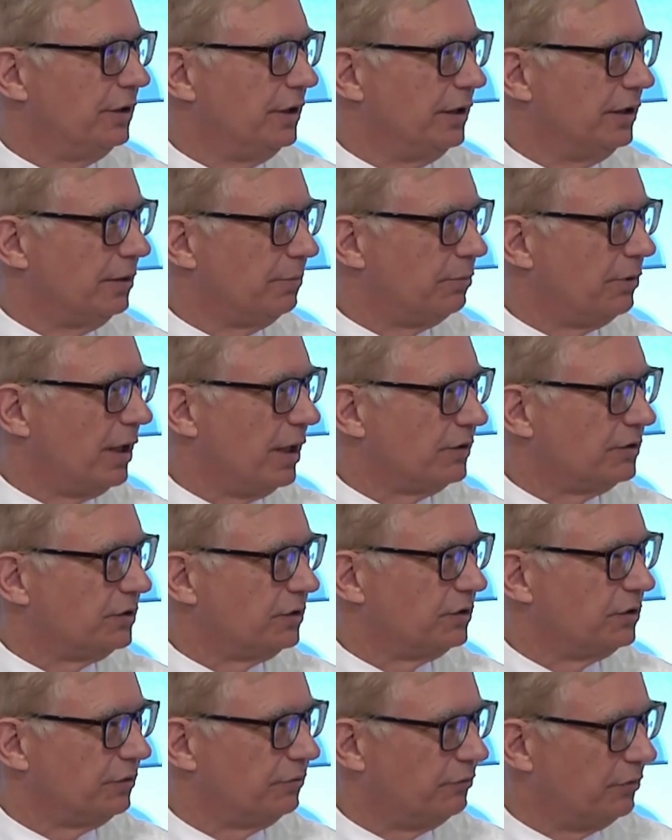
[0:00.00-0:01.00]
in the
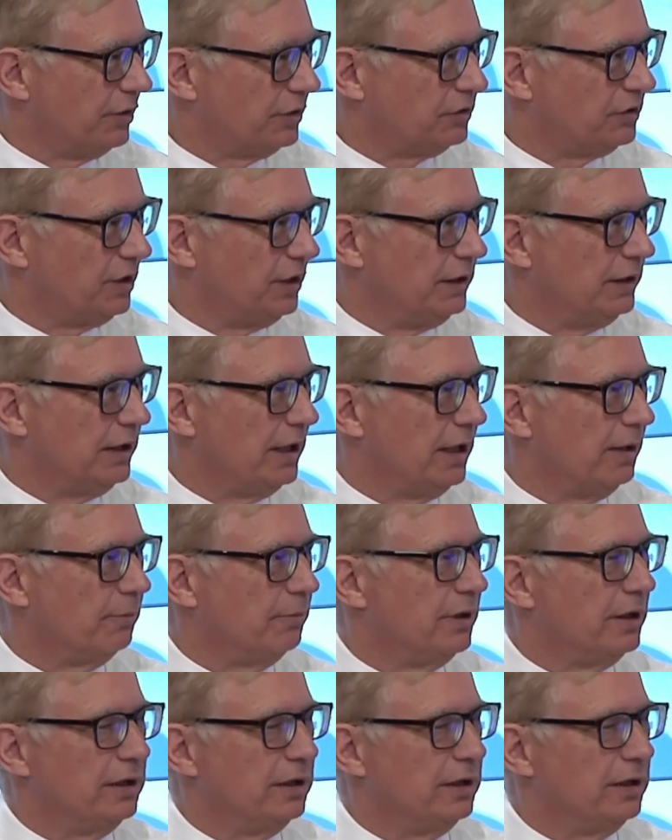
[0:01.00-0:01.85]
process of fixing them.